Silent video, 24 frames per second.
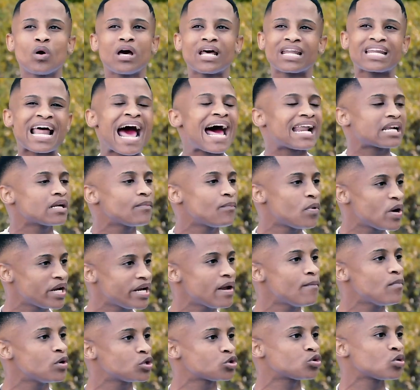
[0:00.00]
are
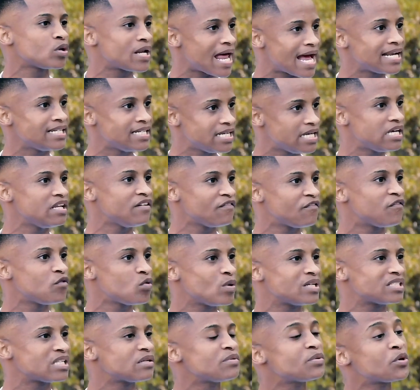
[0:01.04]
the
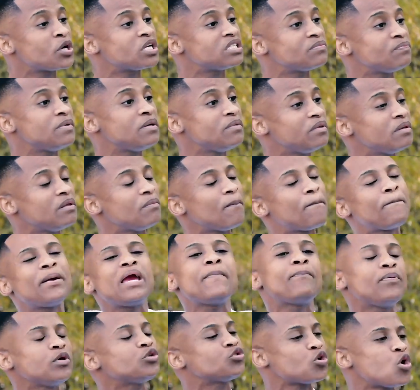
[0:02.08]
influencer, because
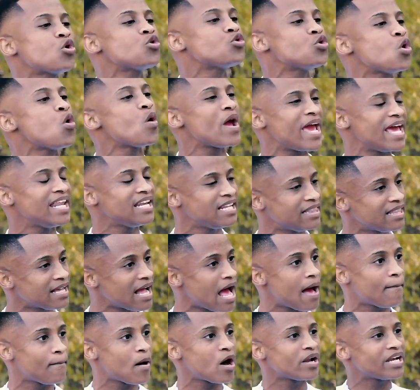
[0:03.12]
people don't know anything
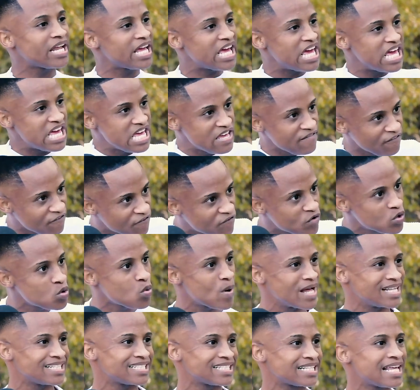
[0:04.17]
about
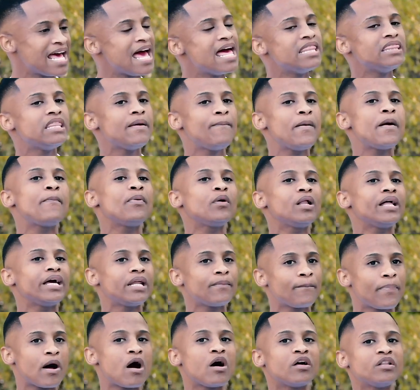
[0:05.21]
influence. The people
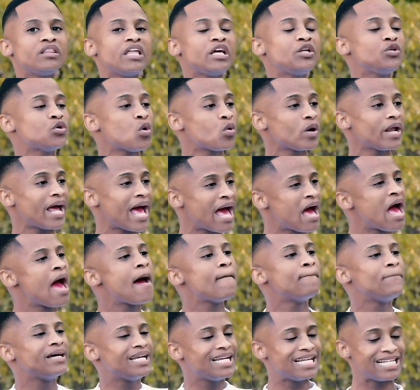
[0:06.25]
in power, they don't,
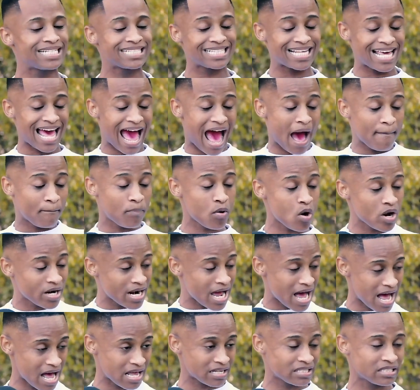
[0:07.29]
but it's upon
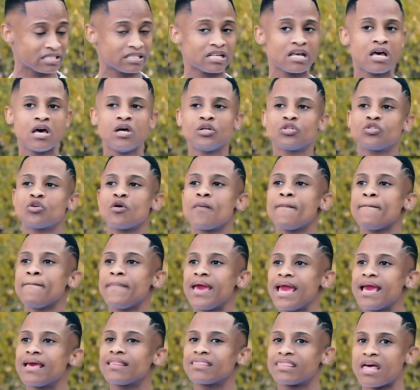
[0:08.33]
us to
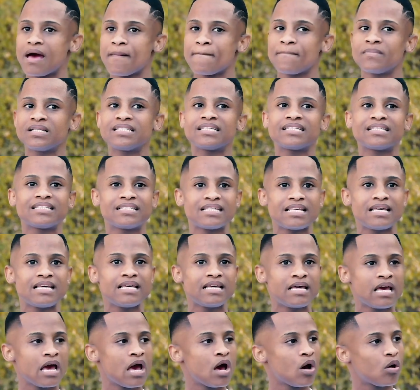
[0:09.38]
make them
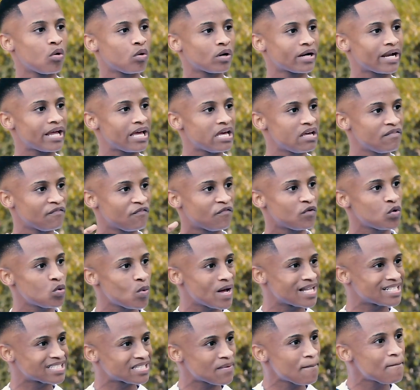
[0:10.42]
see what
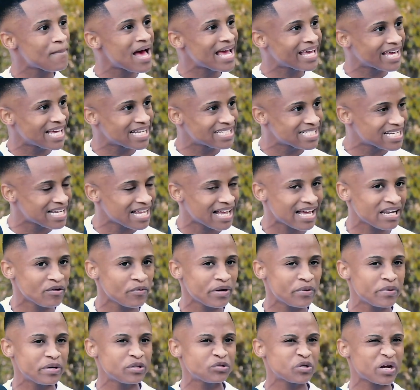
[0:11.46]
influence marketing. And
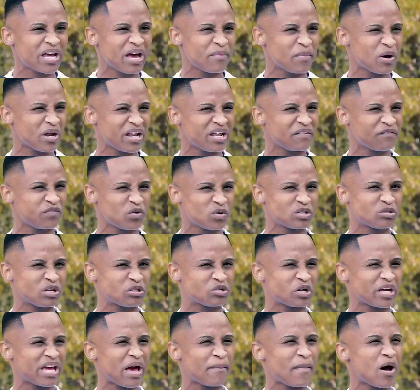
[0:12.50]
when we talk about influence, they're
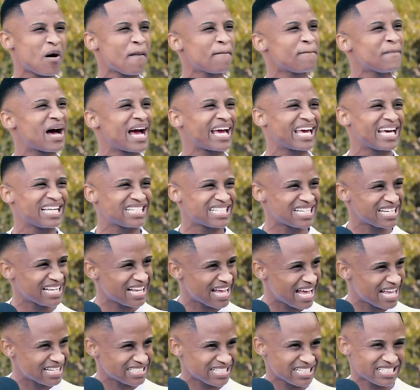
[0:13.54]
talking about marketing,
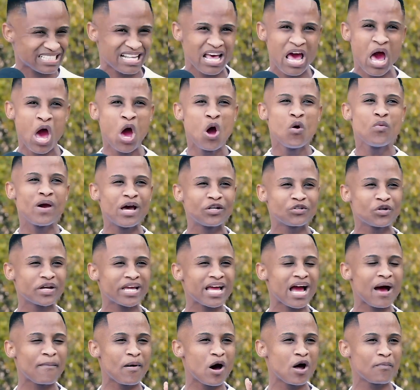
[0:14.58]
guys. We are
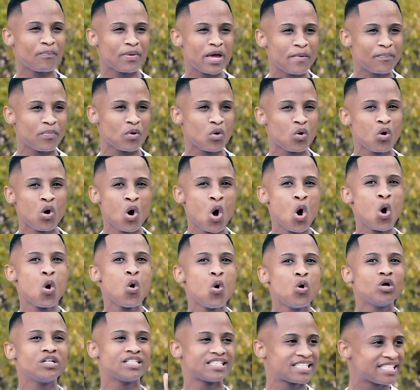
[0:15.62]
talking about people
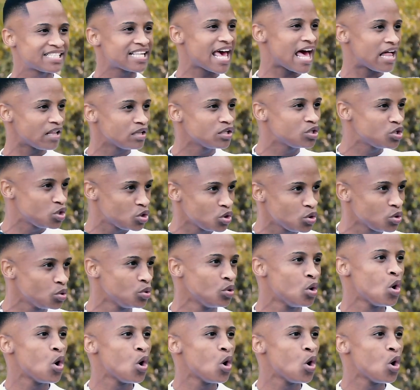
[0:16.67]
who sell you,